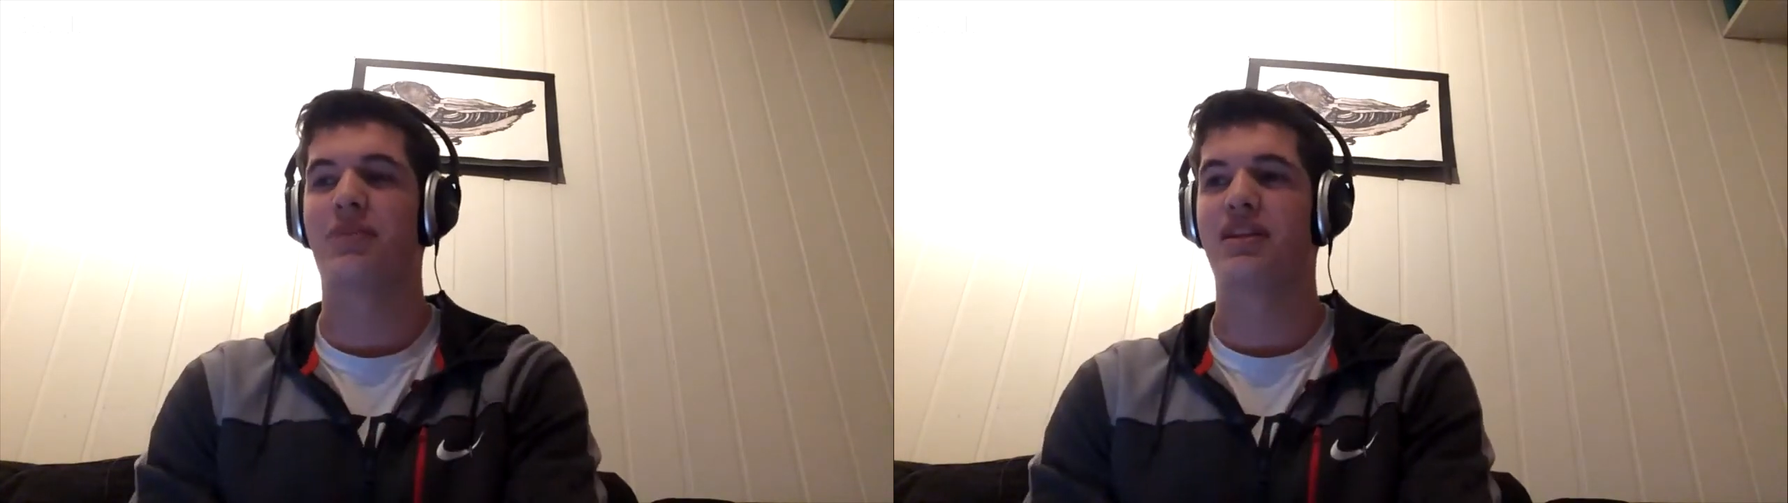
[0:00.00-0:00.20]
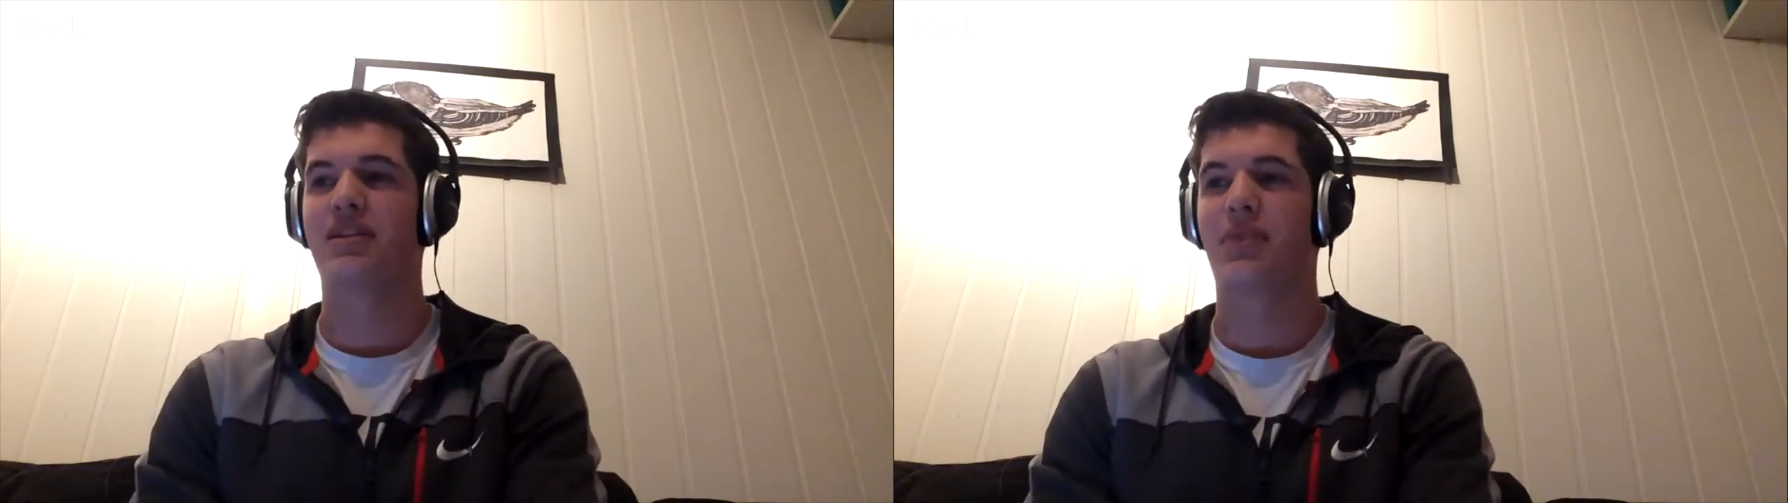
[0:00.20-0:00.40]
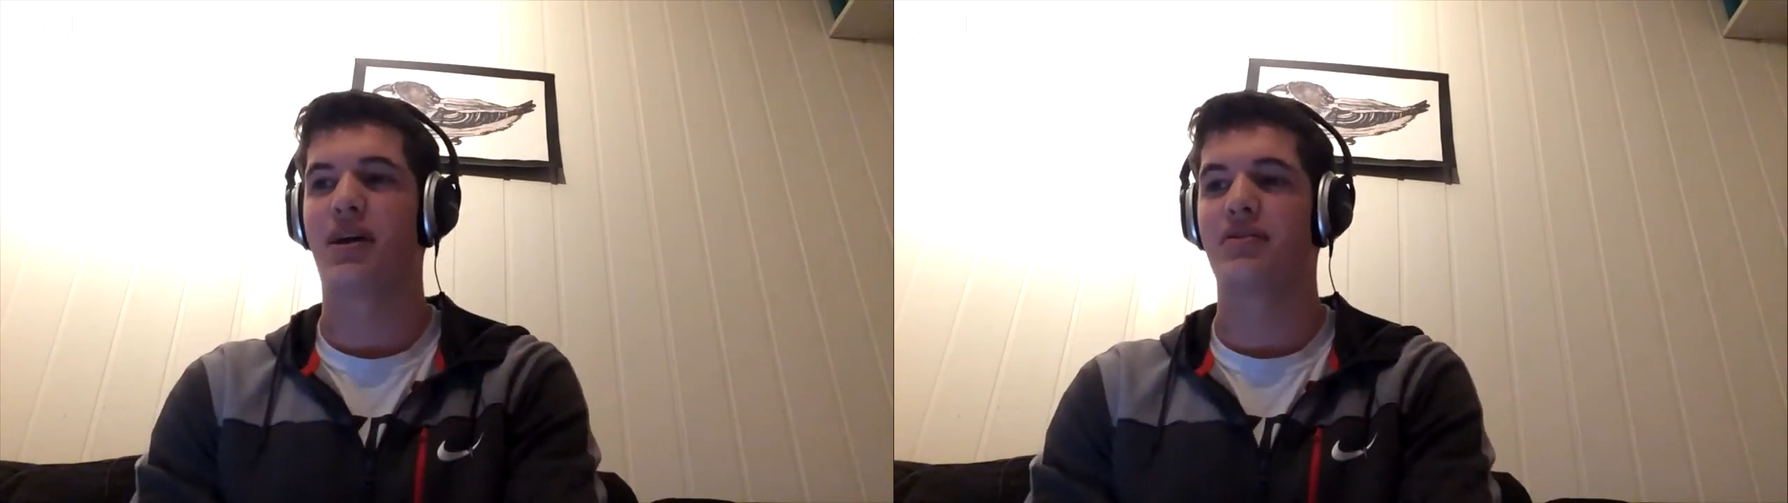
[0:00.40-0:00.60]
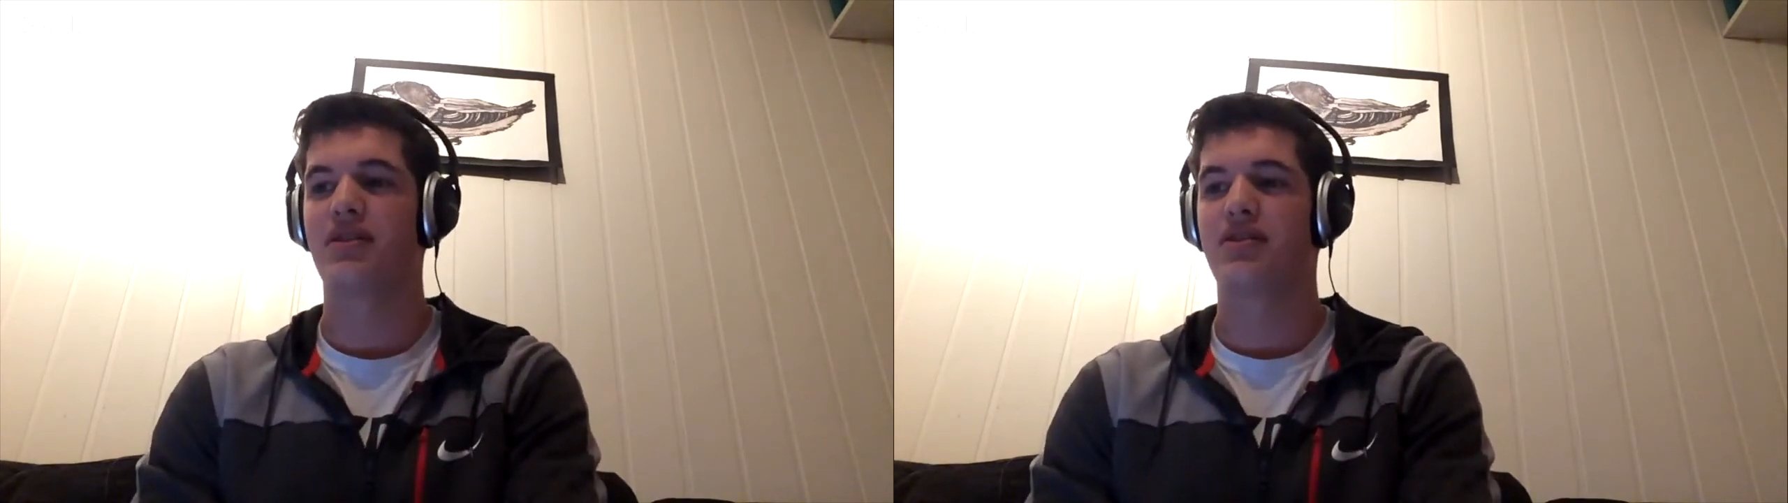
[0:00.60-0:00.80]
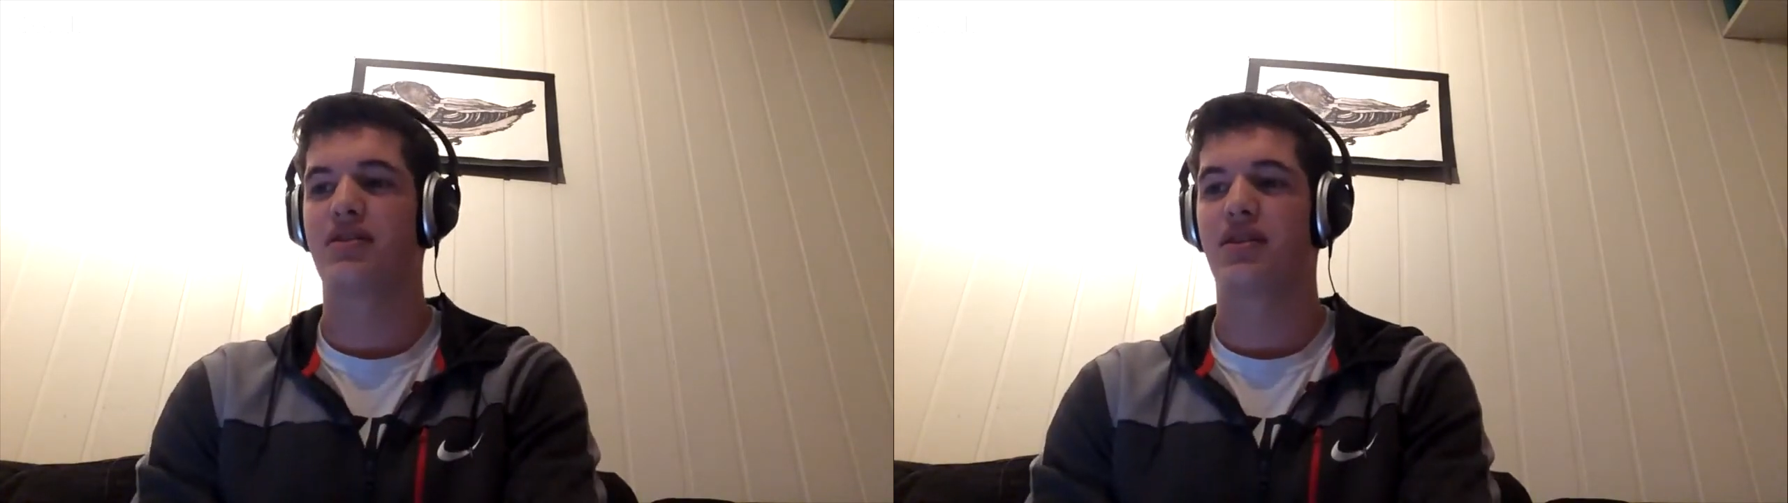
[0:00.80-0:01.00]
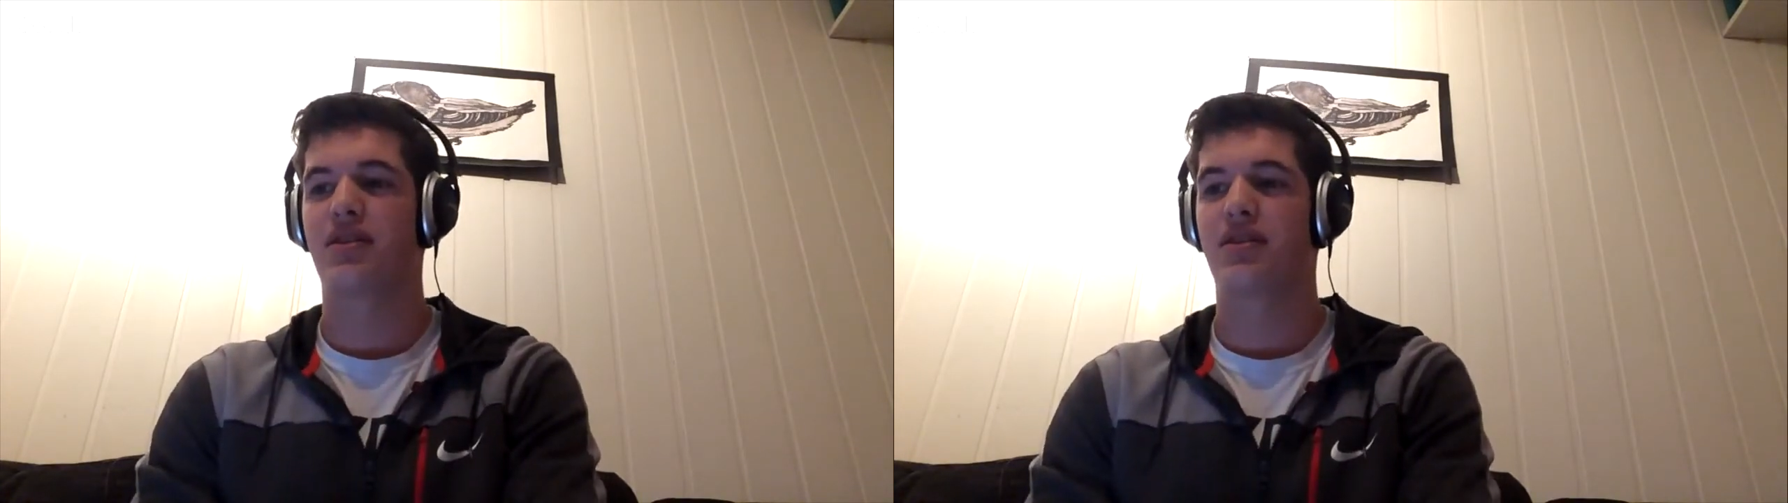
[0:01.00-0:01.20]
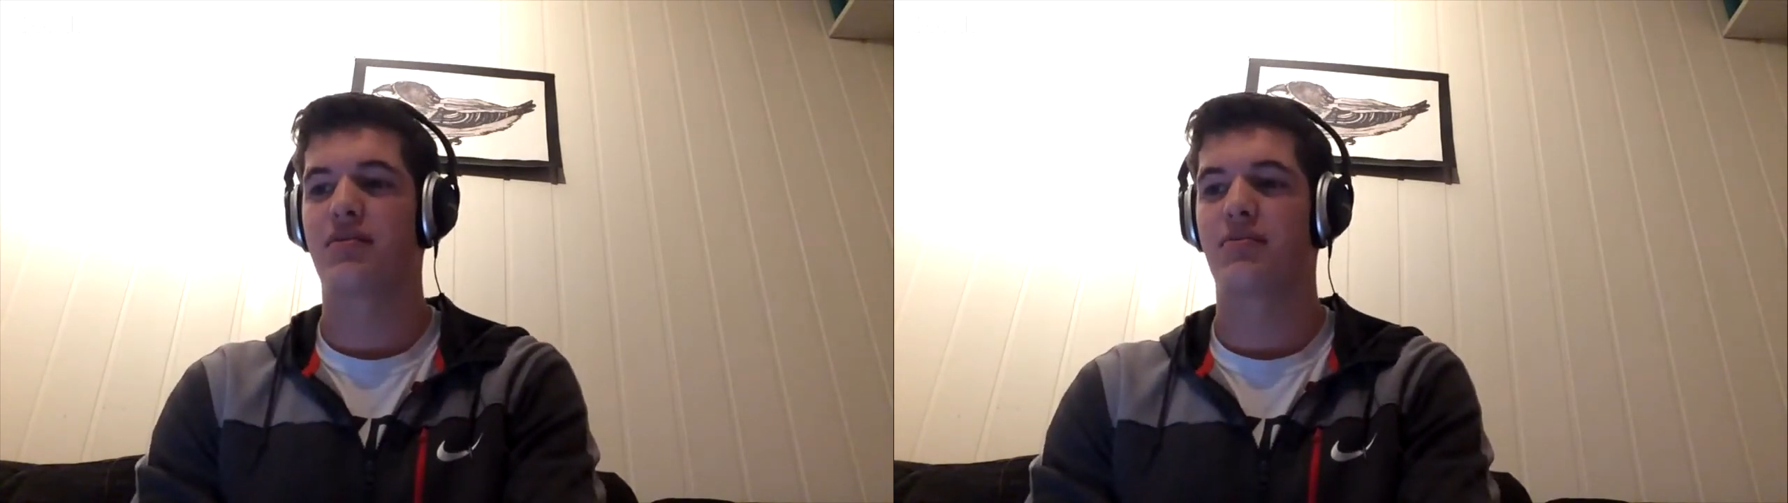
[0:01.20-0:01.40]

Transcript: about this, um,